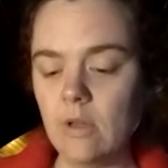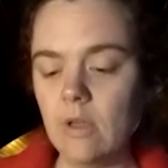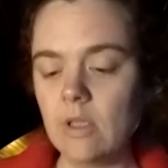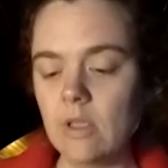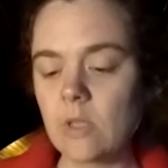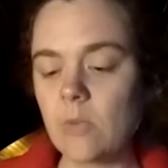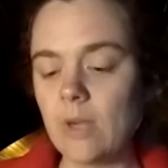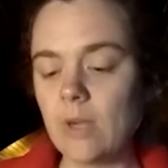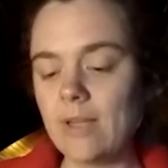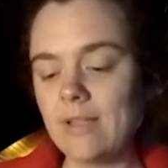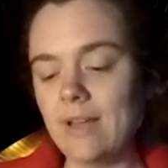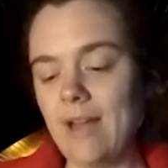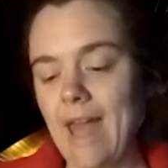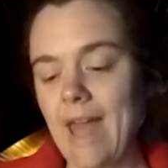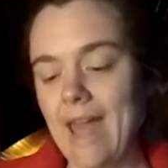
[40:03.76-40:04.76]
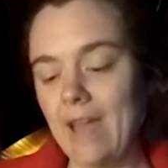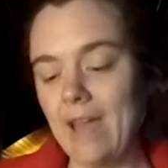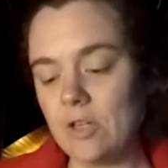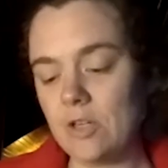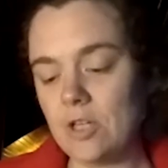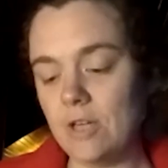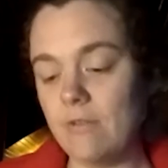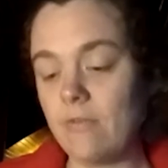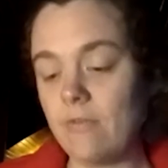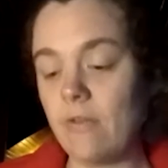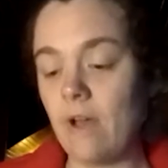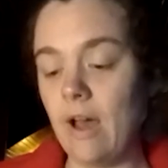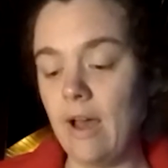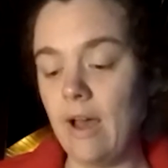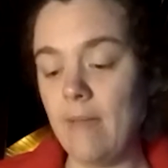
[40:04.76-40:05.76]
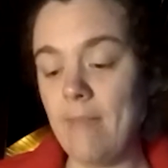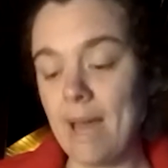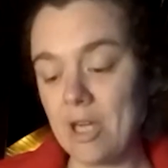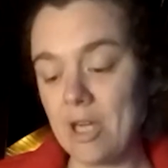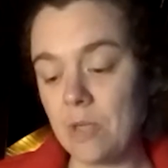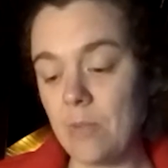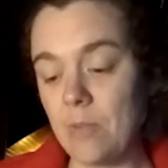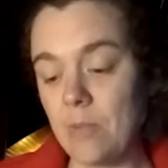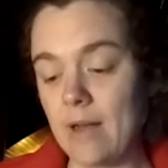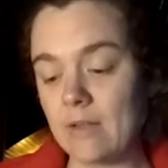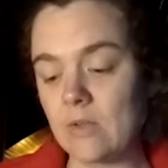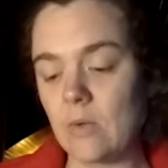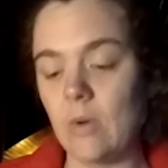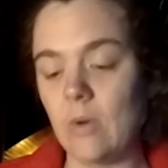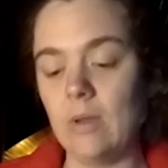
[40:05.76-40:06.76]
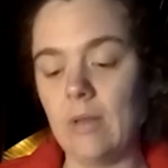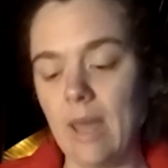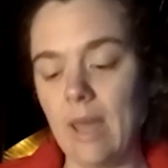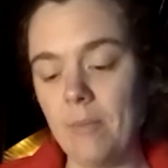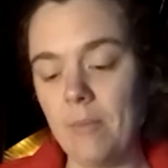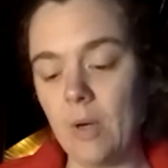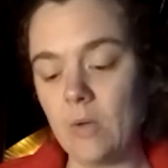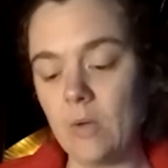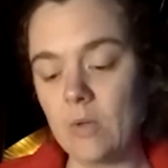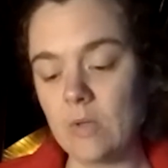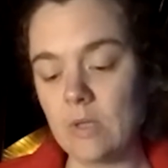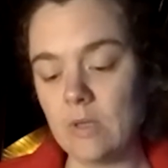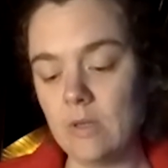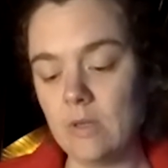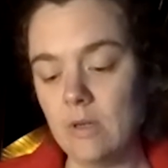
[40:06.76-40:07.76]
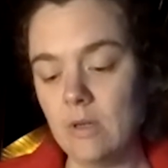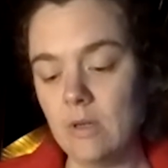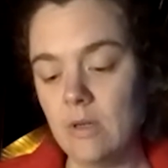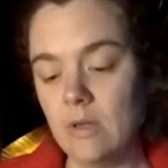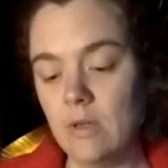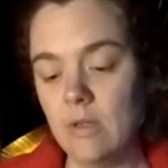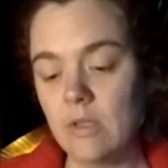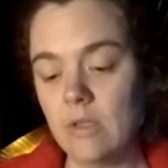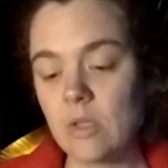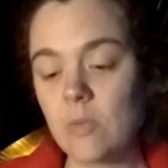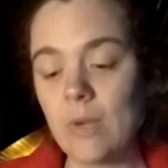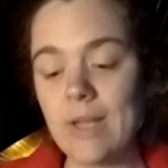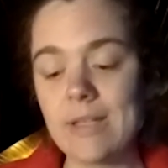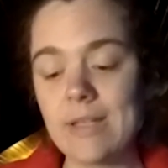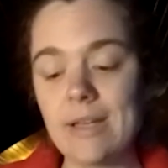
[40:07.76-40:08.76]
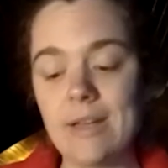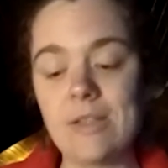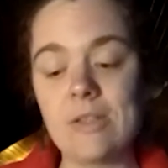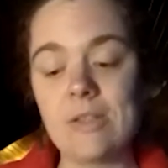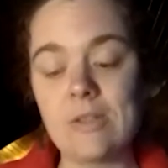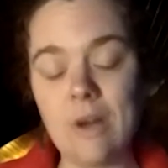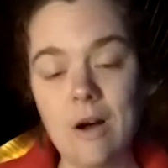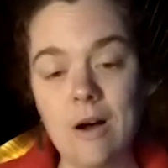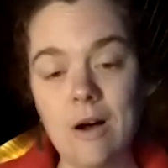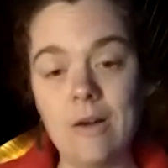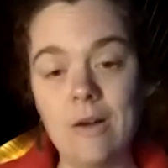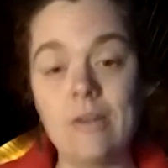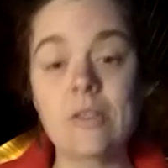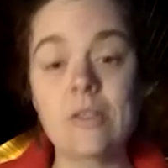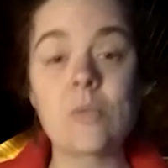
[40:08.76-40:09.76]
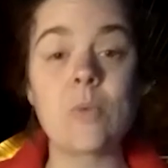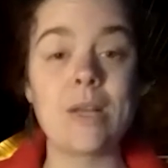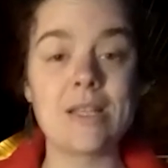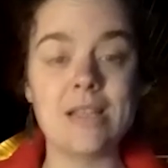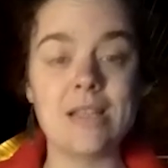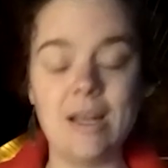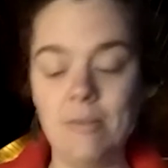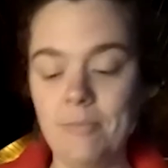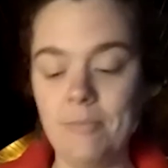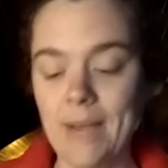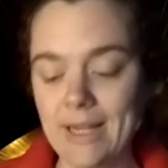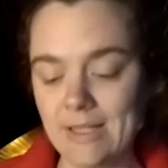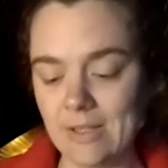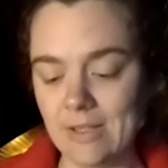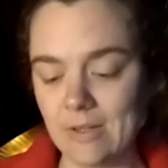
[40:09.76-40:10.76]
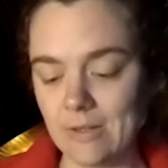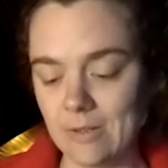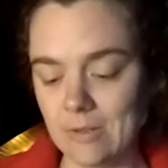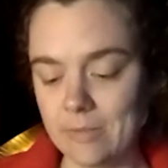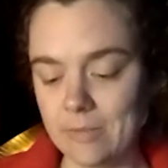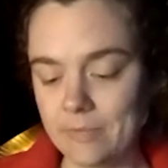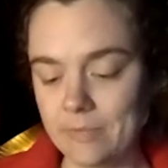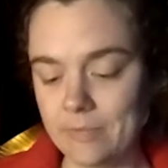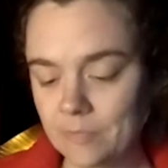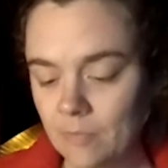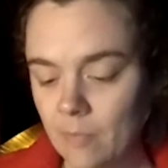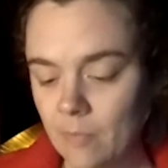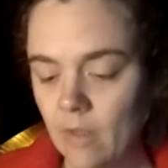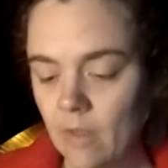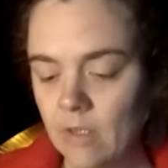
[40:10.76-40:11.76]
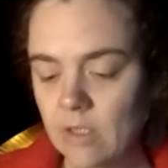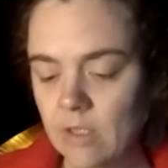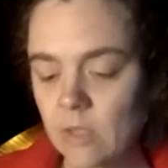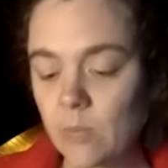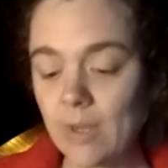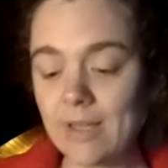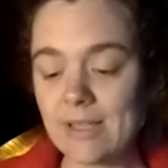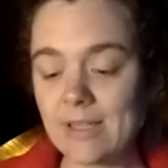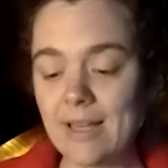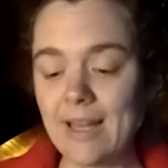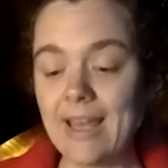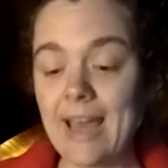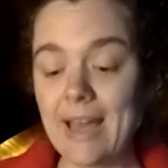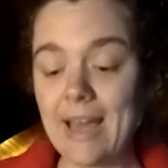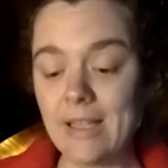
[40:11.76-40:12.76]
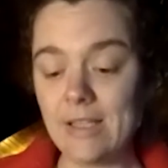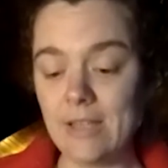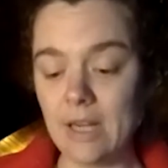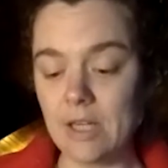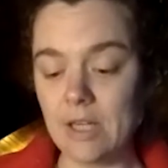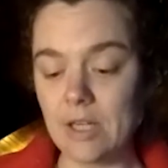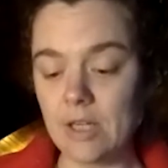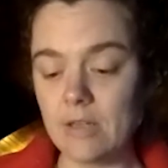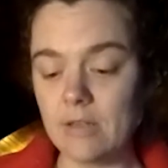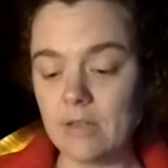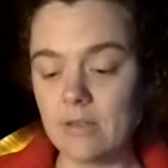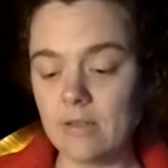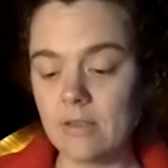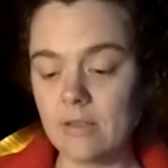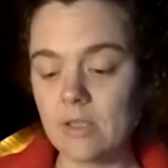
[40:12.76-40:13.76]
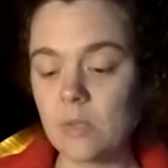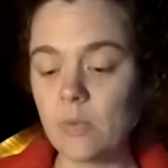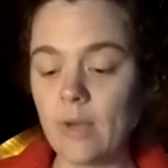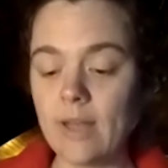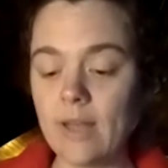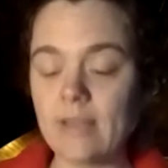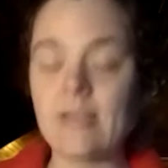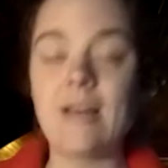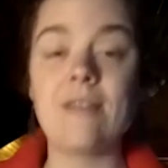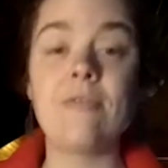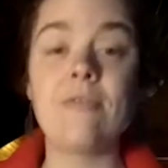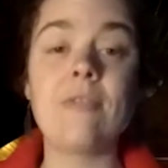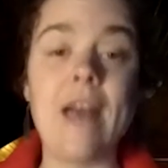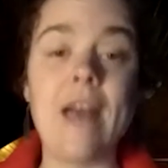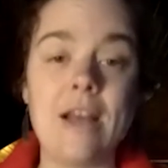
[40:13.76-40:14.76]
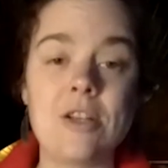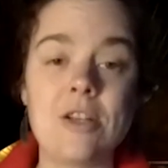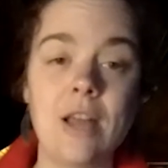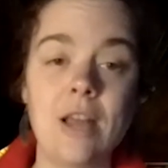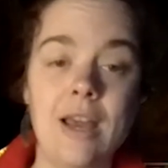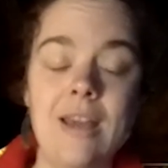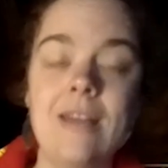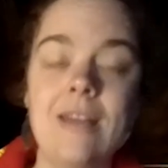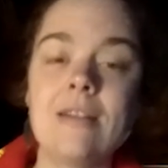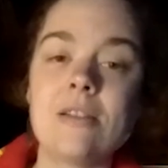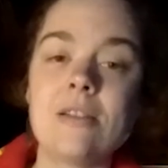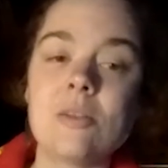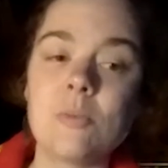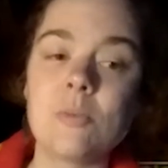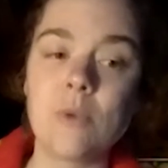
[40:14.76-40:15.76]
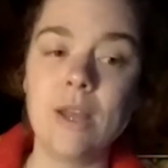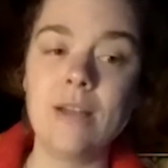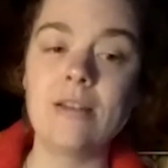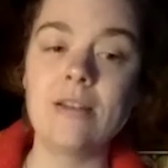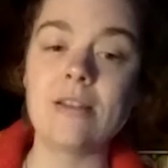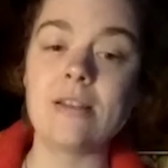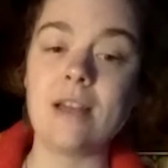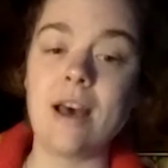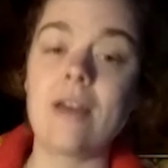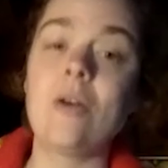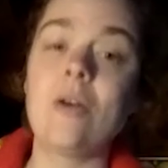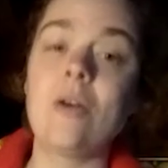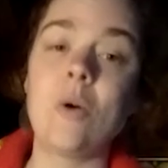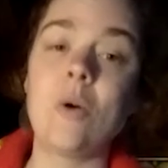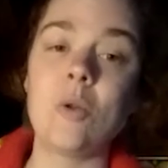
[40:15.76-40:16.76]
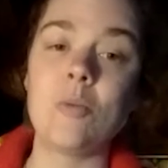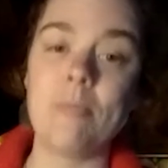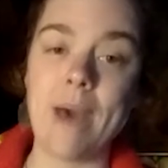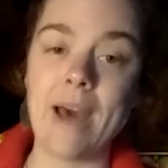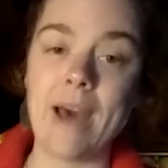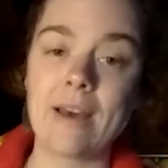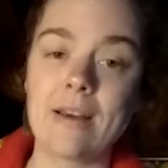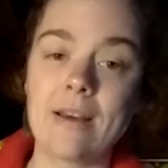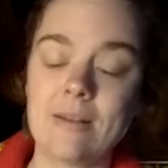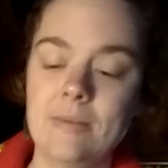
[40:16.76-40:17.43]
Spring is not a handkerchief, a matchbox, or a lamppost. Spring is not a song. Spring is not a bicycle. Spring is not a gas station. Spring is not a flashlight. Spring does not hold back.